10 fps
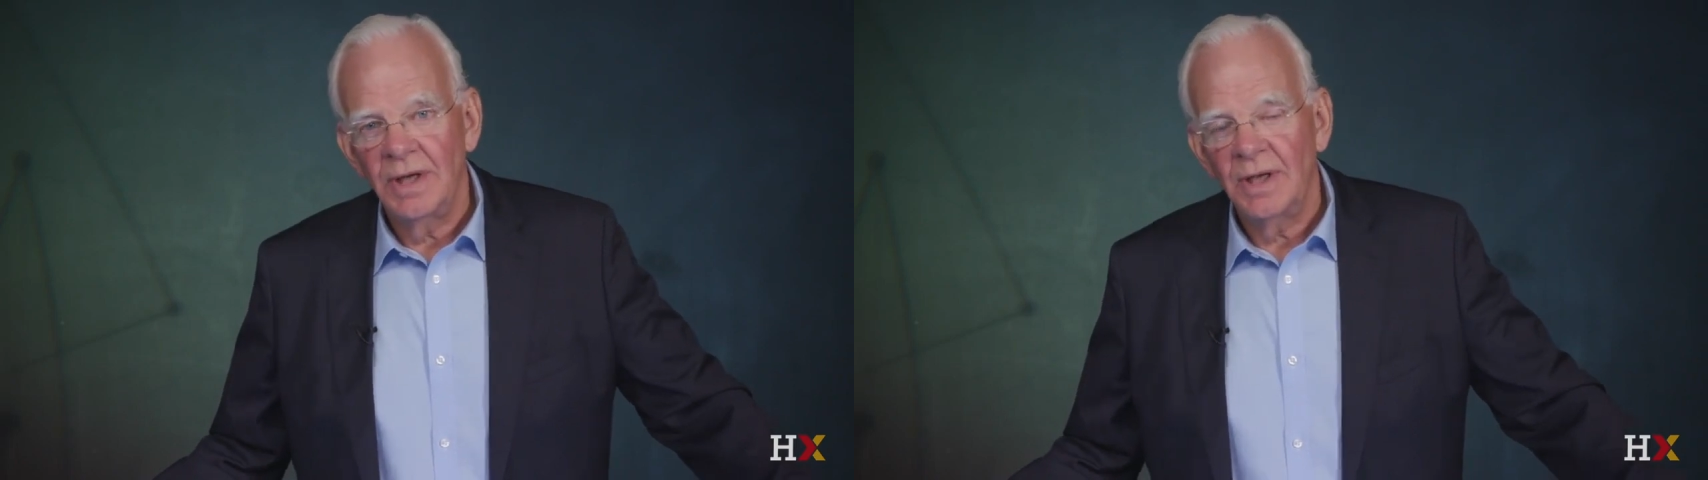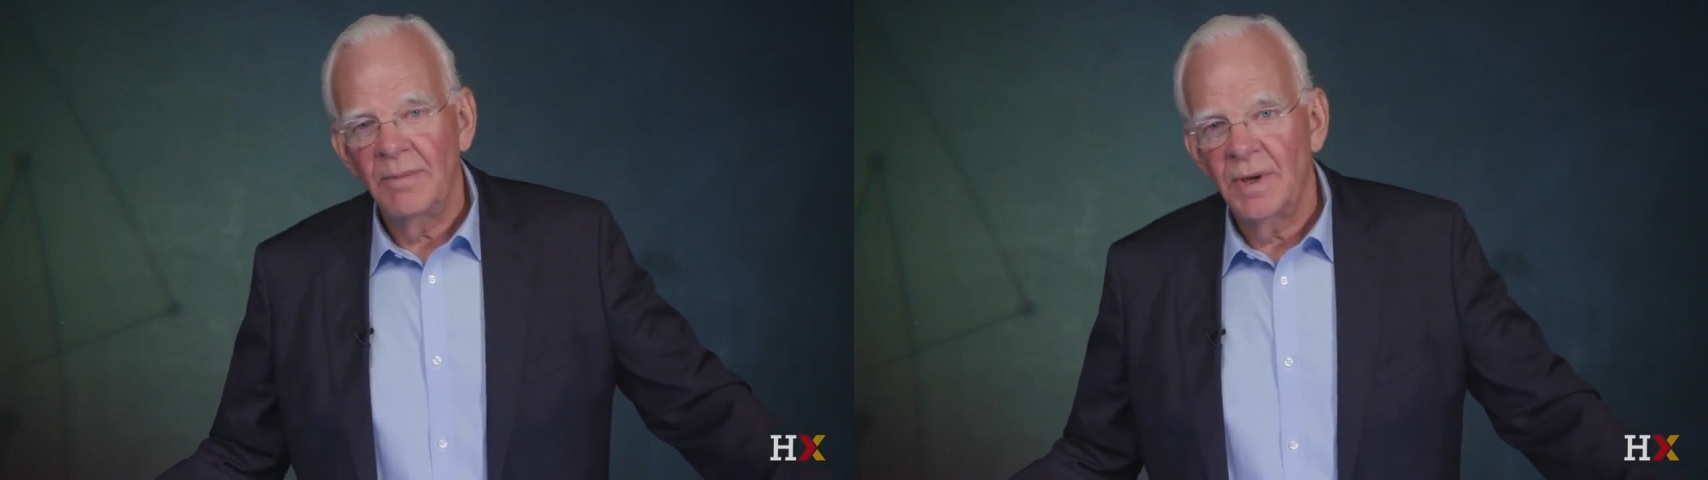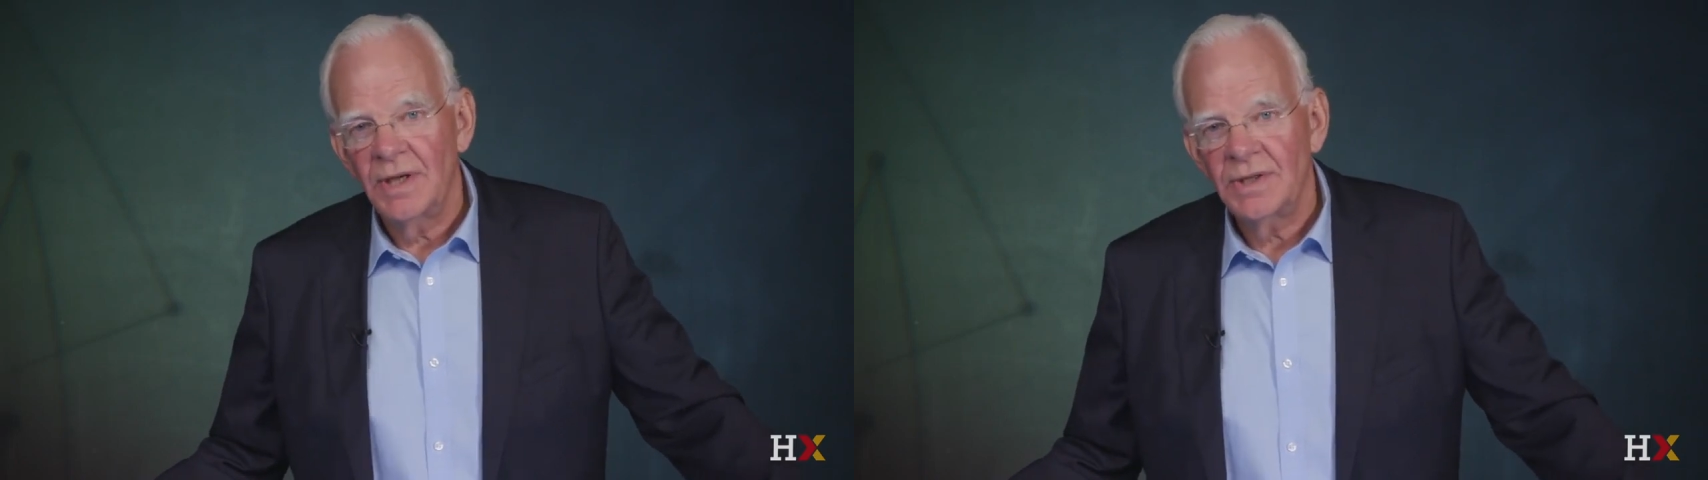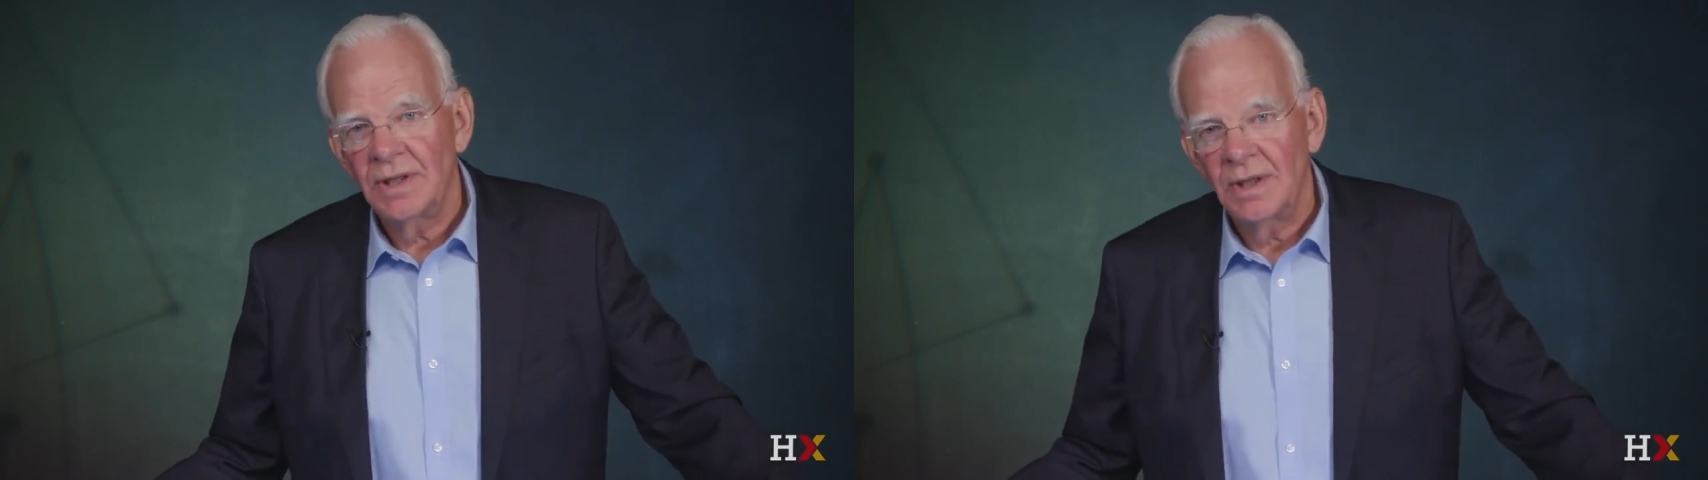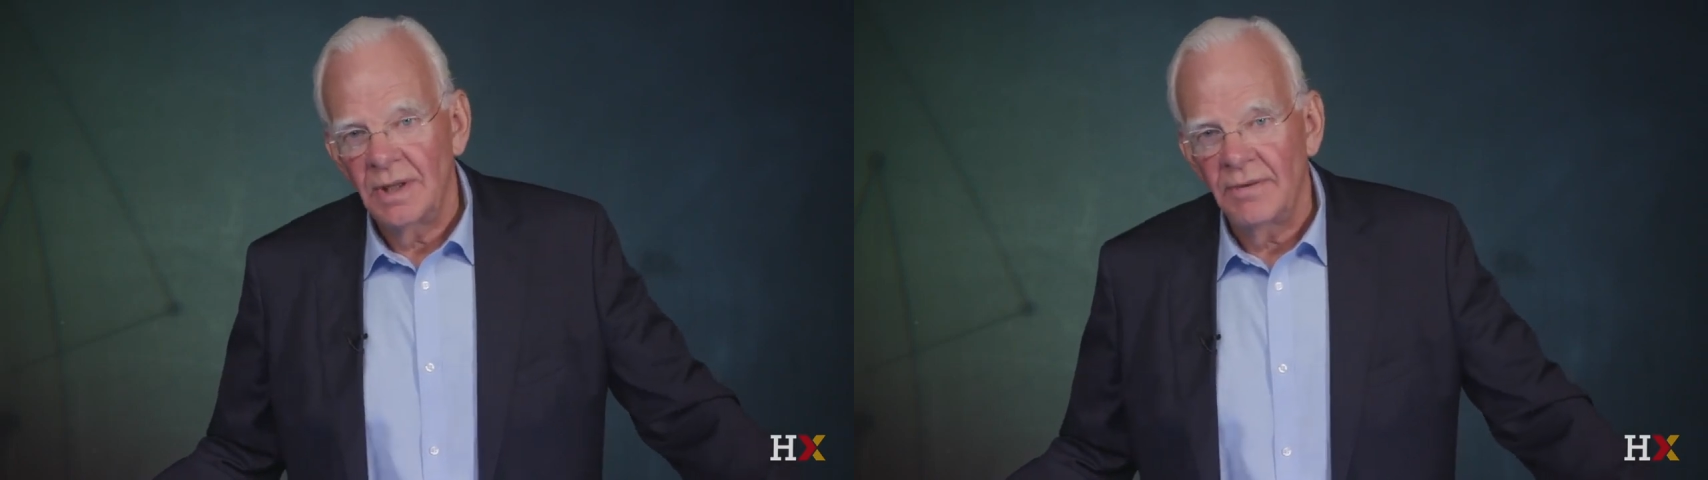and
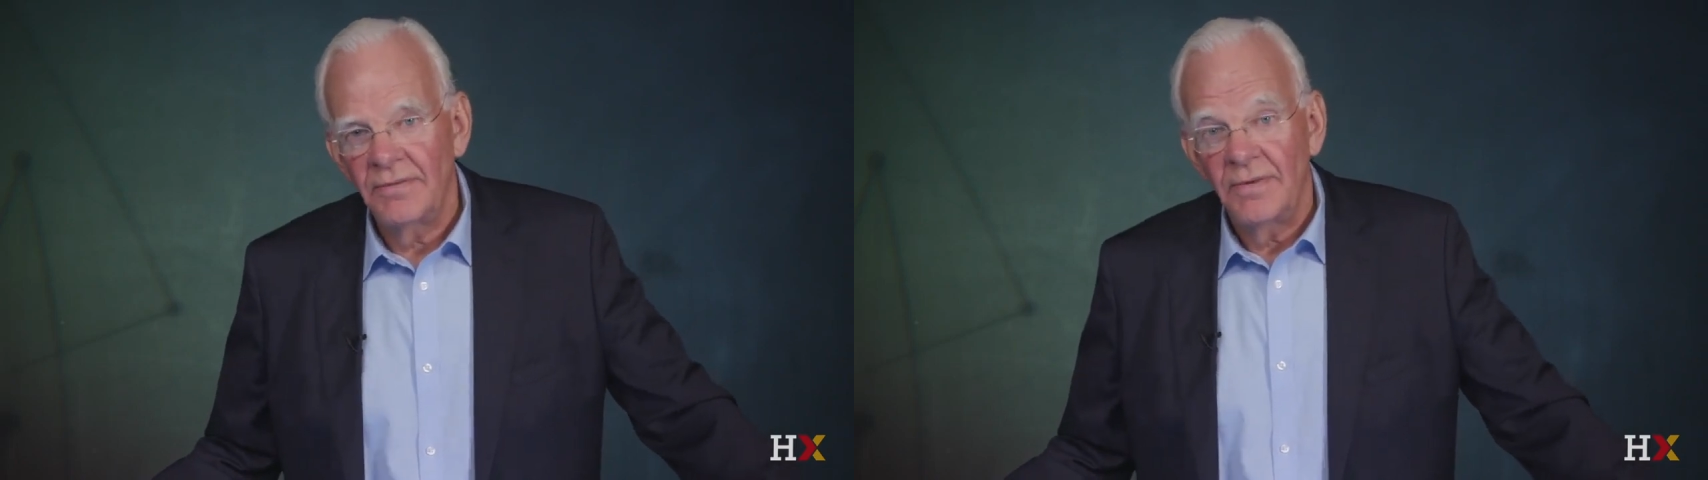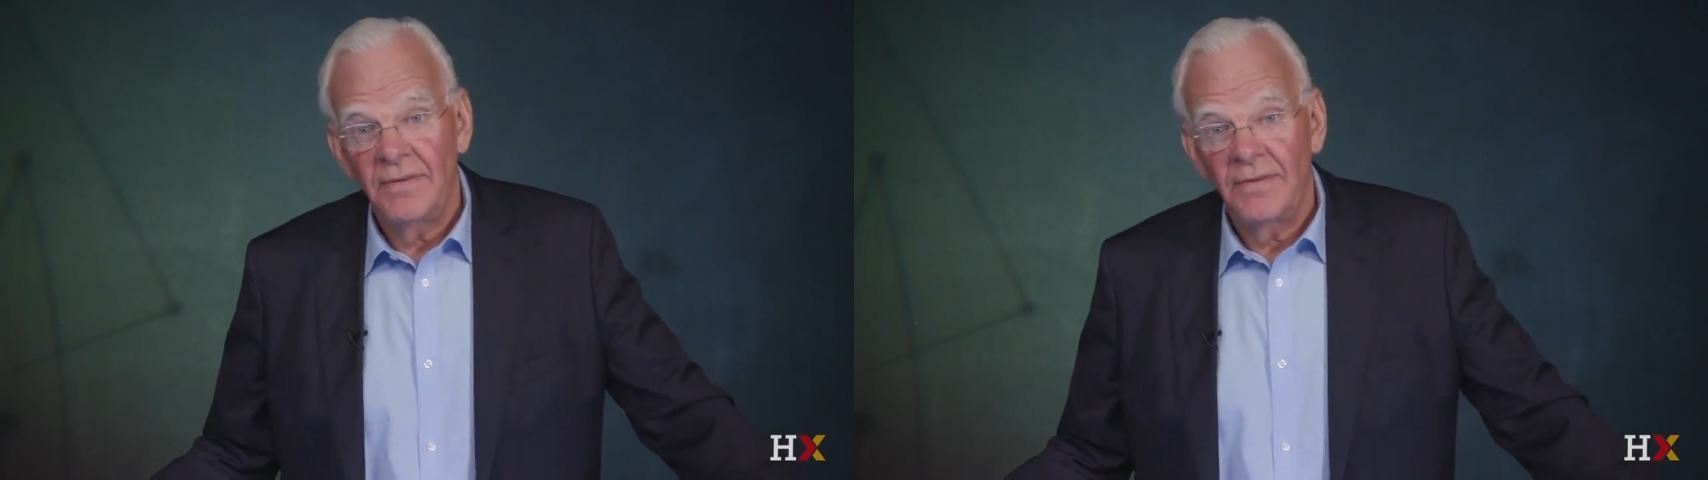combustion of